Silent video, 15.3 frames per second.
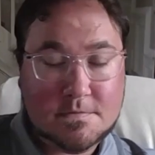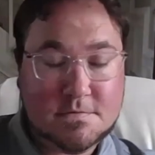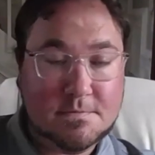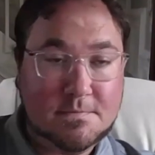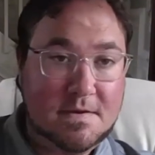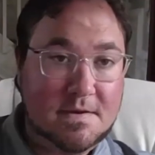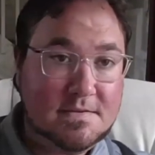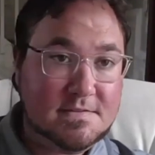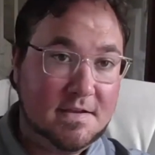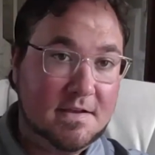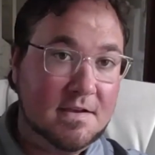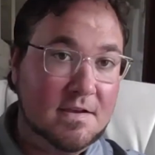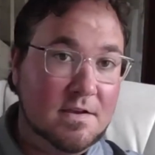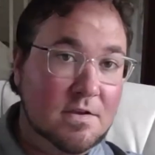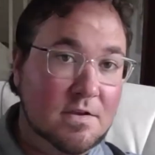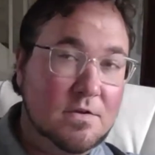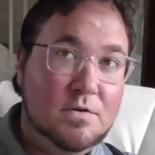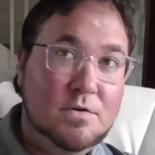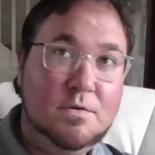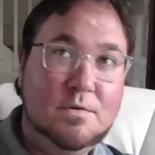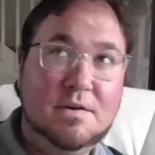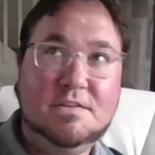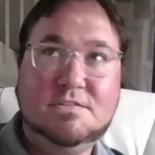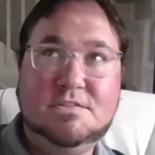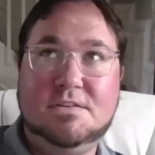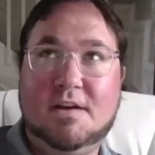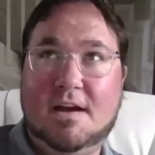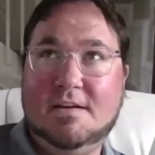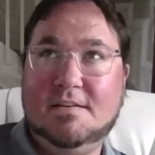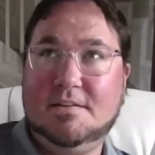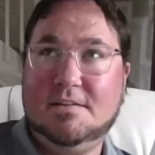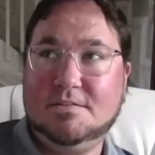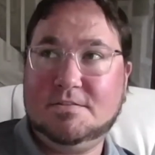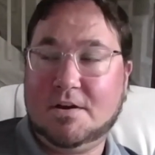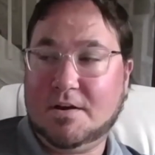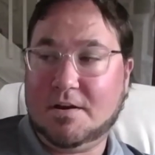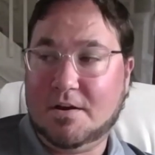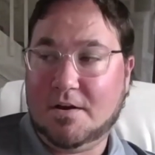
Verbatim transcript: it's amazing. Who is your ideal target